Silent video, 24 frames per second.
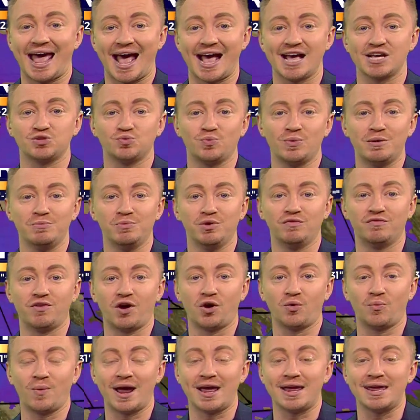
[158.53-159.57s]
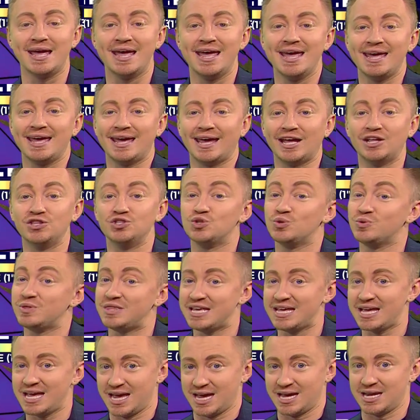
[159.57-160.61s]
as we move our way into
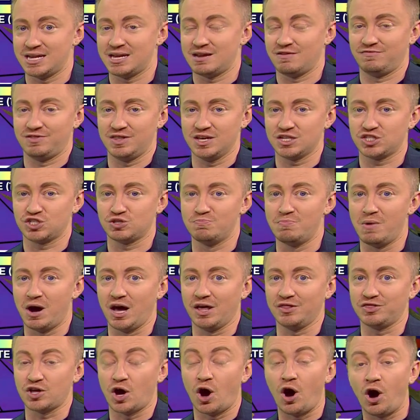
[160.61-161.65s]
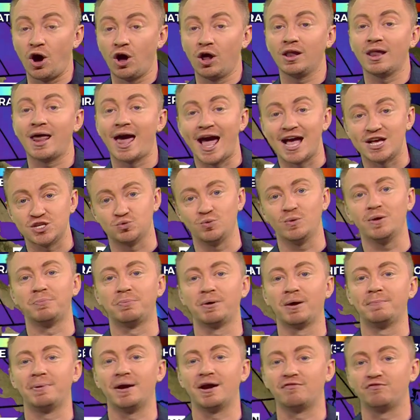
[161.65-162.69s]
the end of this month, all as we
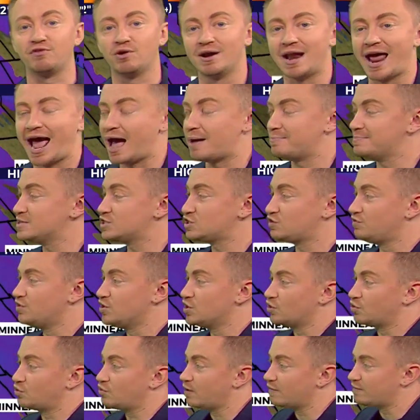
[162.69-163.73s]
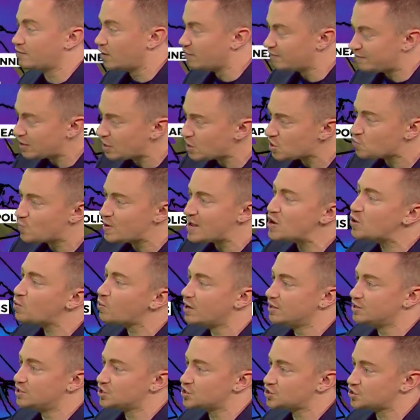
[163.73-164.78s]
prepare for an atmospheric river, a very weak
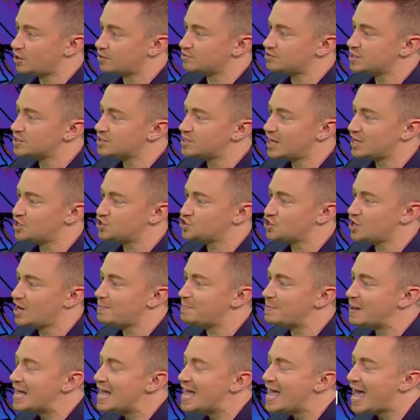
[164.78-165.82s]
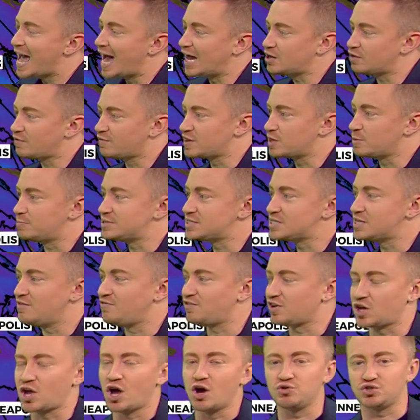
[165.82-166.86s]
one to start to take shape out over the
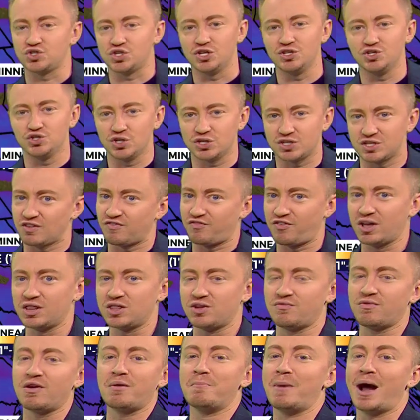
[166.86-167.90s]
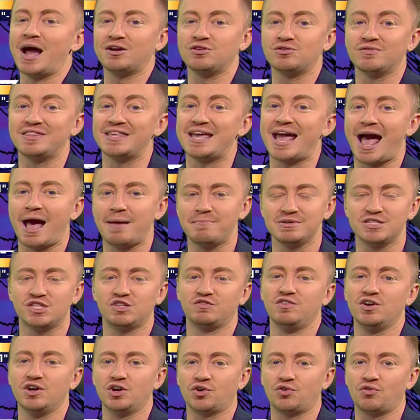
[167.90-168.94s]
Pacific Ocean. Just a friendly reminder, the
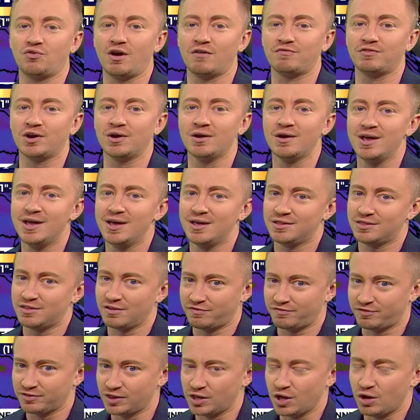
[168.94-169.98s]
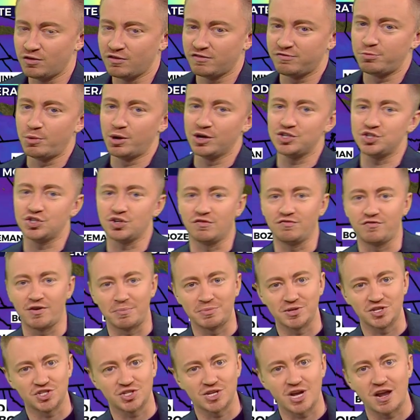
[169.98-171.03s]
atmospheric river, the flow of moisture from
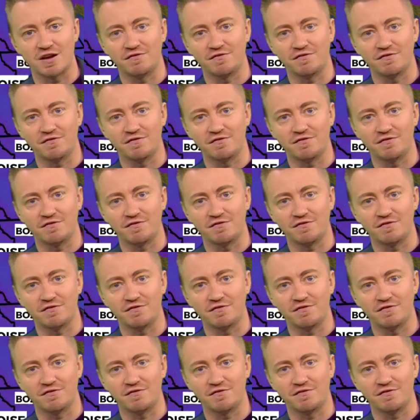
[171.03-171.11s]
the state